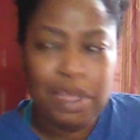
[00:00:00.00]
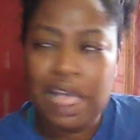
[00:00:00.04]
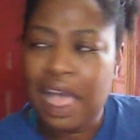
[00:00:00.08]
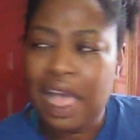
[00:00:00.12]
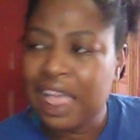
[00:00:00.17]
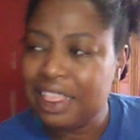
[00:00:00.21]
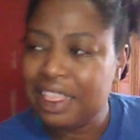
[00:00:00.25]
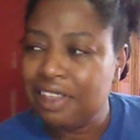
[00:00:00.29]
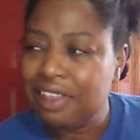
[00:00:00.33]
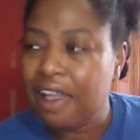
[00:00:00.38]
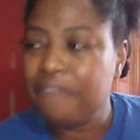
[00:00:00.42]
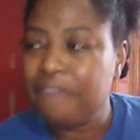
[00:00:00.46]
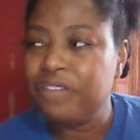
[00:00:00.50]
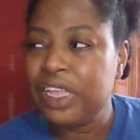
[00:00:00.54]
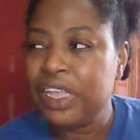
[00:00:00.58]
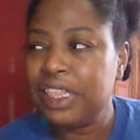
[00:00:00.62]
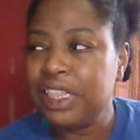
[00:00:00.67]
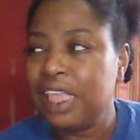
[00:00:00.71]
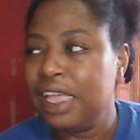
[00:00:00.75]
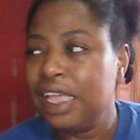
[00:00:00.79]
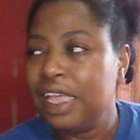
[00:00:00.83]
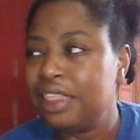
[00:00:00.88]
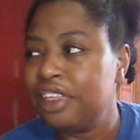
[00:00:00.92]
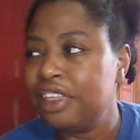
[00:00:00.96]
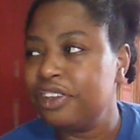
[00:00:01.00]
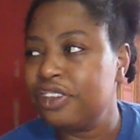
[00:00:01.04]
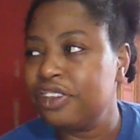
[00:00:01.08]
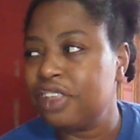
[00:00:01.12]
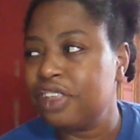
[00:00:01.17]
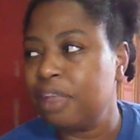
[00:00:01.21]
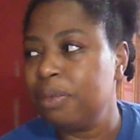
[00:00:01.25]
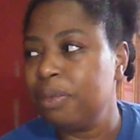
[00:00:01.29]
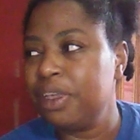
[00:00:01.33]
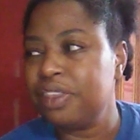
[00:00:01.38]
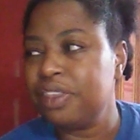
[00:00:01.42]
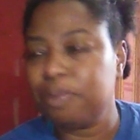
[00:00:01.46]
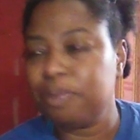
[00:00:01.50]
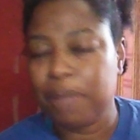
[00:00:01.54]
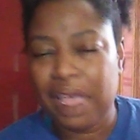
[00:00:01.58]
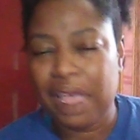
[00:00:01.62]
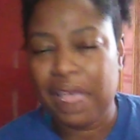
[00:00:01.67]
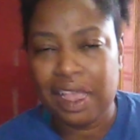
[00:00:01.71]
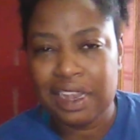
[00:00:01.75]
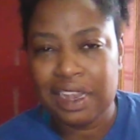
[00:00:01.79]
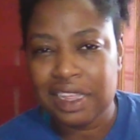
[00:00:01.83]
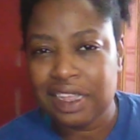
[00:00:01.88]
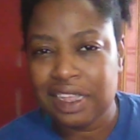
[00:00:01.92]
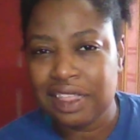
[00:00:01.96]
I feel like there's some
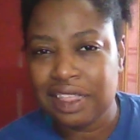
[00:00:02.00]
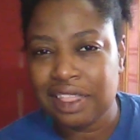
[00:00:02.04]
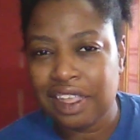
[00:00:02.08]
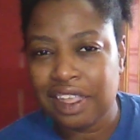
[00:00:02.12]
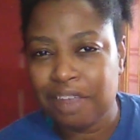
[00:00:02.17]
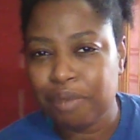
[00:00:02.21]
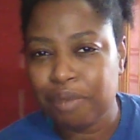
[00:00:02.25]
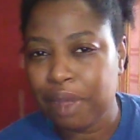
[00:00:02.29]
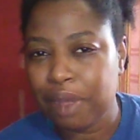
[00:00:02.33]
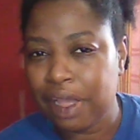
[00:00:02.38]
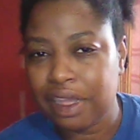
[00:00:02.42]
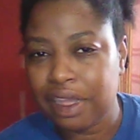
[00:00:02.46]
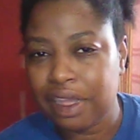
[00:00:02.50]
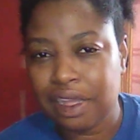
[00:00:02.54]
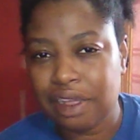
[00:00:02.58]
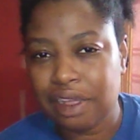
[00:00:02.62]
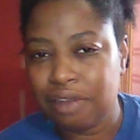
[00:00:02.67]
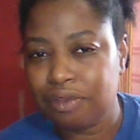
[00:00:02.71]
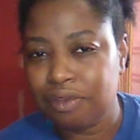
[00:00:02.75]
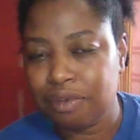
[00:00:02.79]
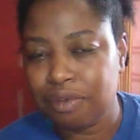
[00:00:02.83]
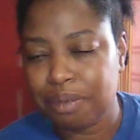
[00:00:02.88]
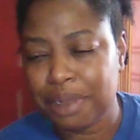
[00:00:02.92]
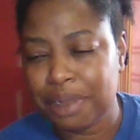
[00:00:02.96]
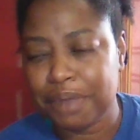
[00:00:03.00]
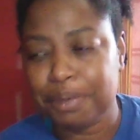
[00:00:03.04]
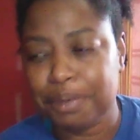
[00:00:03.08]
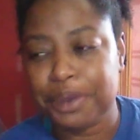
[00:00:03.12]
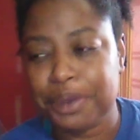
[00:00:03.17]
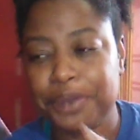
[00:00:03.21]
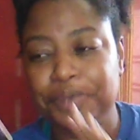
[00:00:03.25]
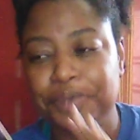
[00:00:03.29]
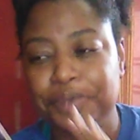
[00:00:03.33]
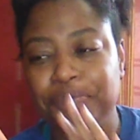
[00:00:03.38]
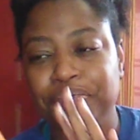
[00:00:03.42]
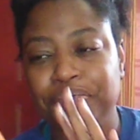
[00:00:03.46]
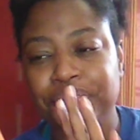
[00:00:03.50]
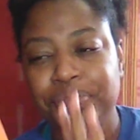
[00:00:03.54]
Hispanic in there, but I couldn't remember.